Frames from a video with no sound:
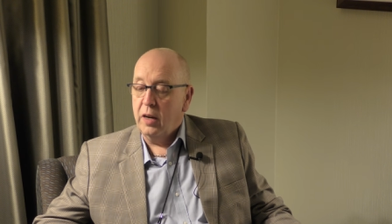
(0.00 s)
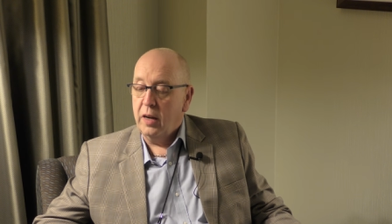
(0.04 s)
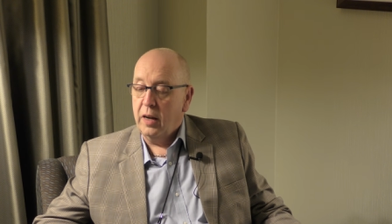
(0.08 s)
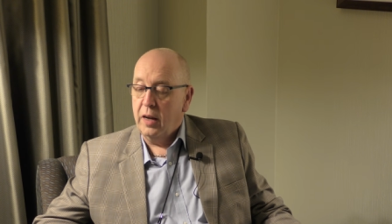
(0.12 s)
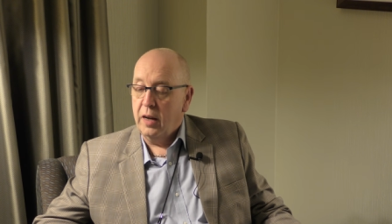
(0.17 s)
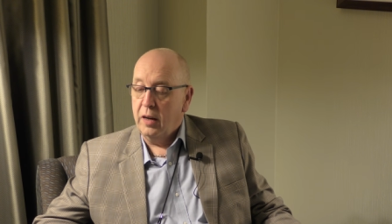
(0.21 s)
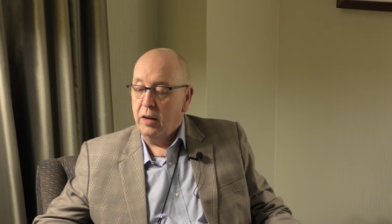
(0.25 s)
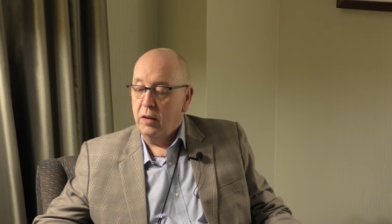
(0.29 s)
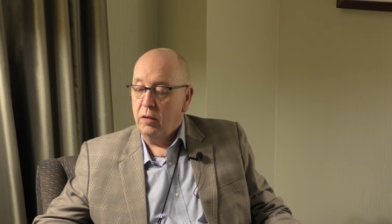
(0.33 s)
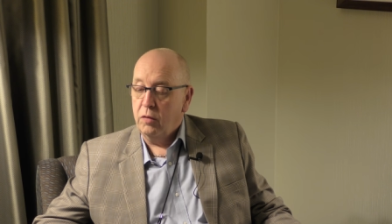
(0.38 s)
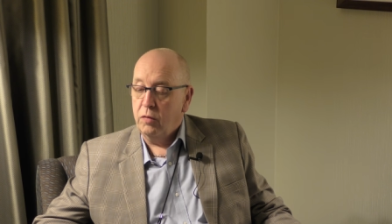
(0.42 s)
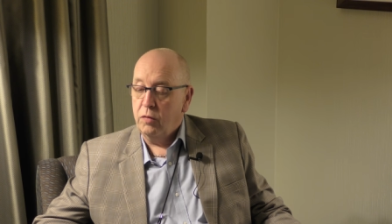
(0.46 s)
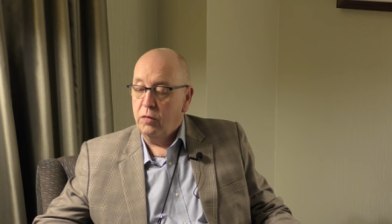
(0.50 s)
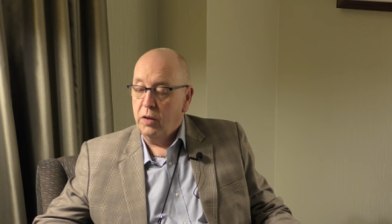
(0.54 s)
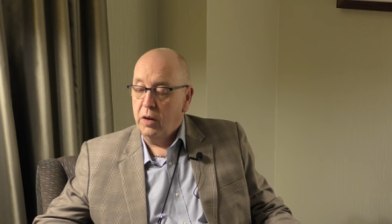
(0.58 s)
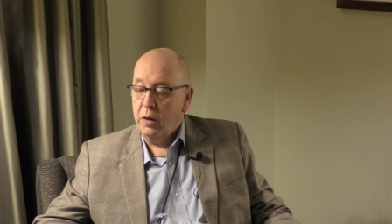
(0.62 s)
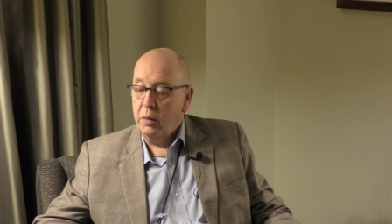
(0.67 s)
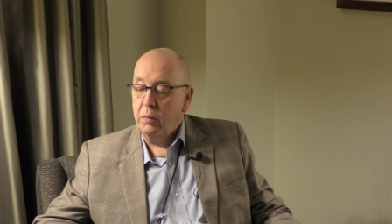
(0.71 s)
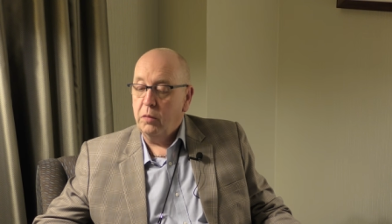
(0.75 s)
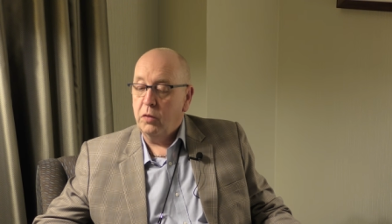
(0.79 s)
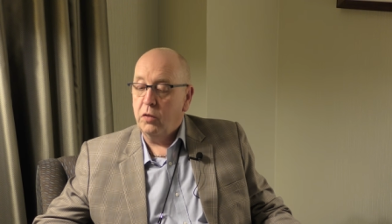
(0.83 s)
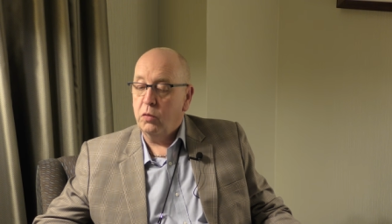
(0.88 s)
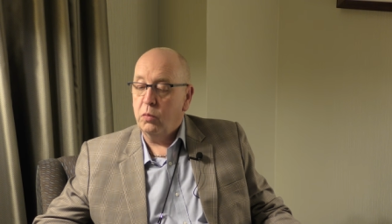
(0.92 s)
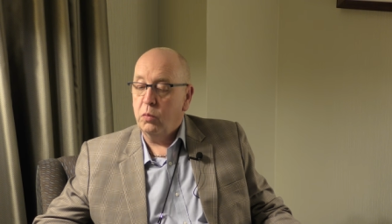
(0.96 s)
and
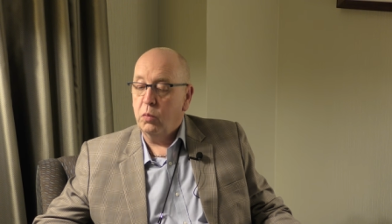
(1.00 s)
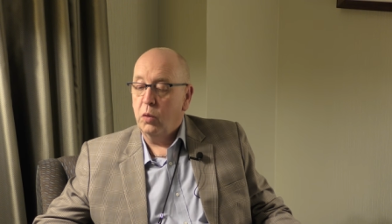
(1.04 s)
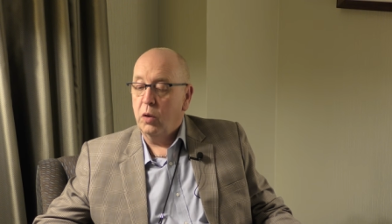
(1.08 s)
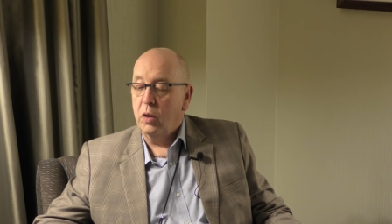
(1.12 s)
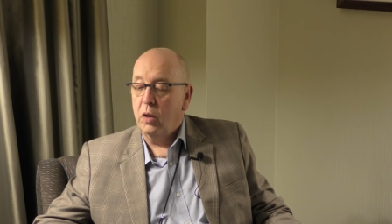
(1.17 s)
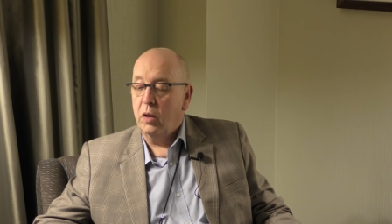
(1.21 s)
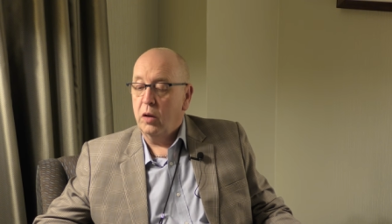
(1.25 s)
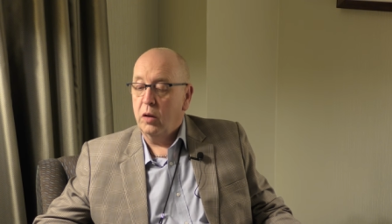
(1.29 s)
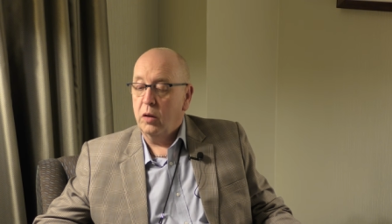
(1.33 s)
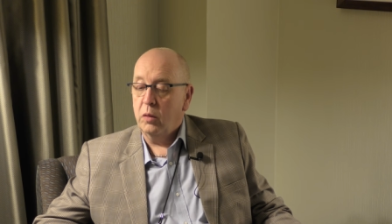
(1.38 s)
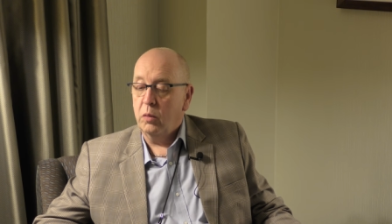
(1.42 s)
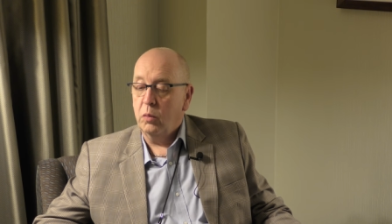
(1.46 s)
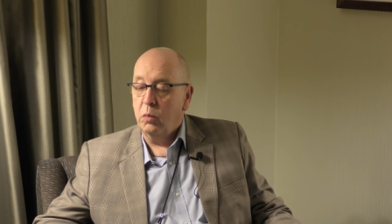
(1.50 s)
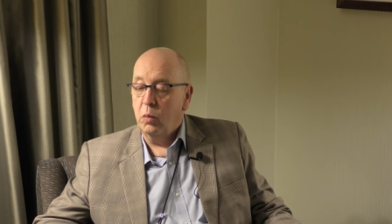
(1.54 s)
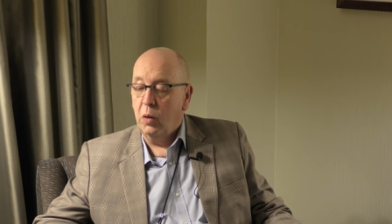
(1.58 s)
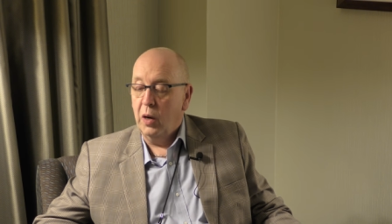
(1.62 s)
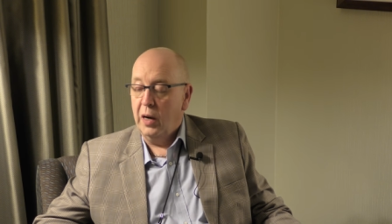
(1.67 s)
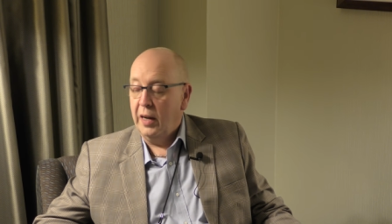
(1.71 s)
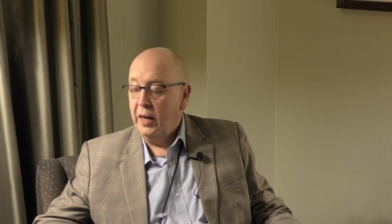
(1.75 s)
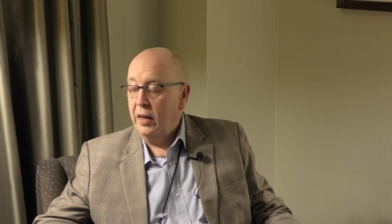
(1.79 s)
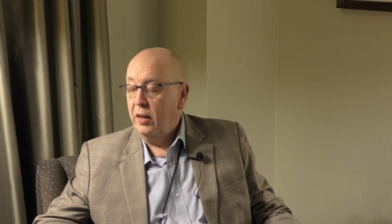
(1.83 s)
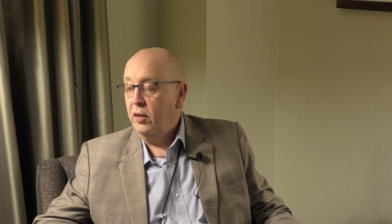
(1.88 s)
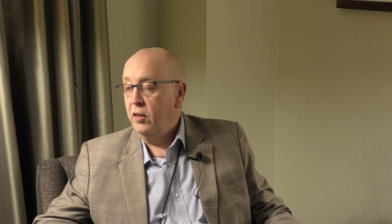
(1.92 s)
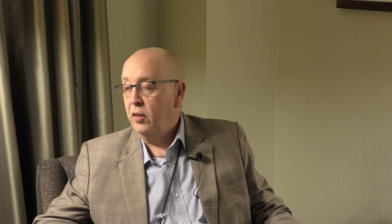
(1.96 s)
Philips were
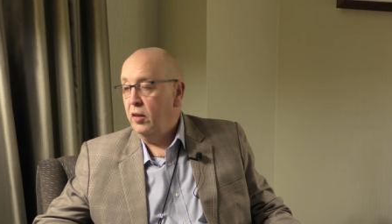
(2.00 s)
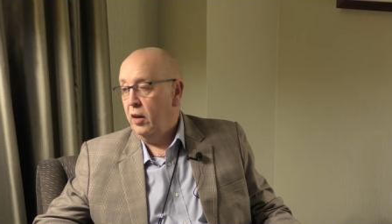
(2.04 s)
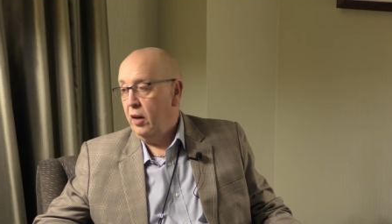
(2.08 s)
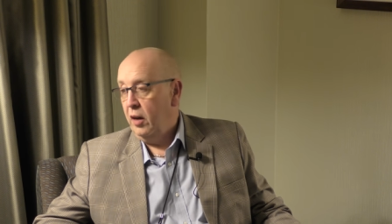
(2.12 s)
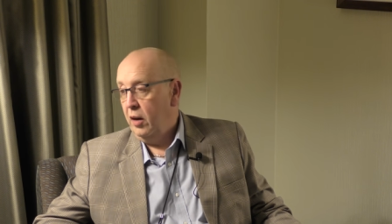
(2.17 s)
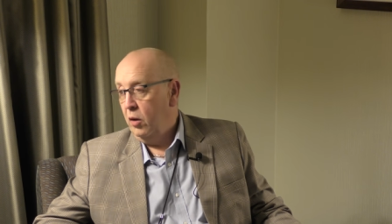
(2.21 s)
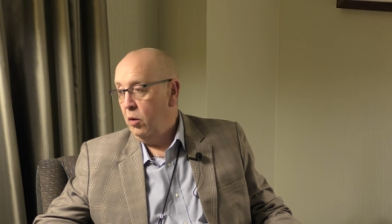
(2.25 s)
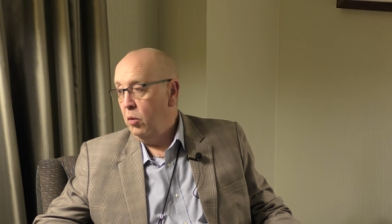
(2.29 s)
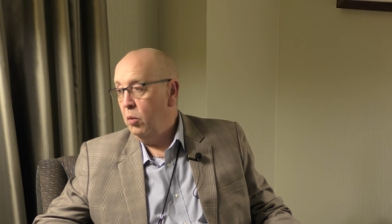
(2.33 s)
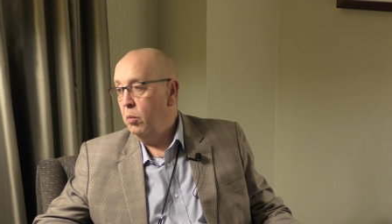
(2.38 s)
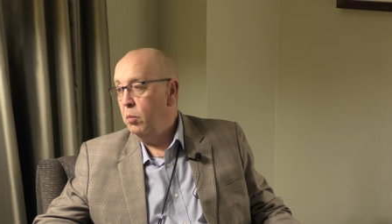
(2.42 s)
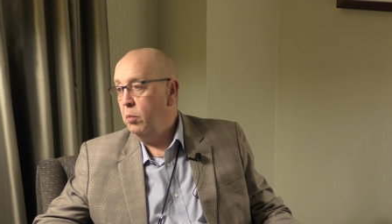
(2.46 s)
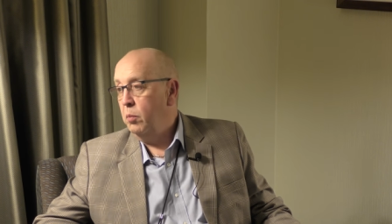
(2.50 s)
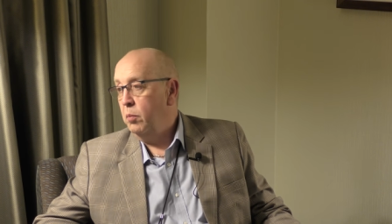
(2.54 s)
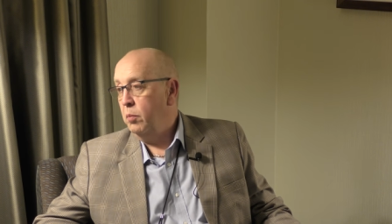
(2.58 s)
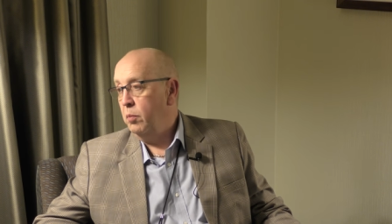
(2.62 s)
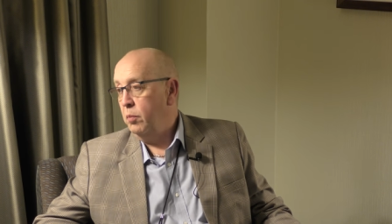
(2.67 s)
willing to help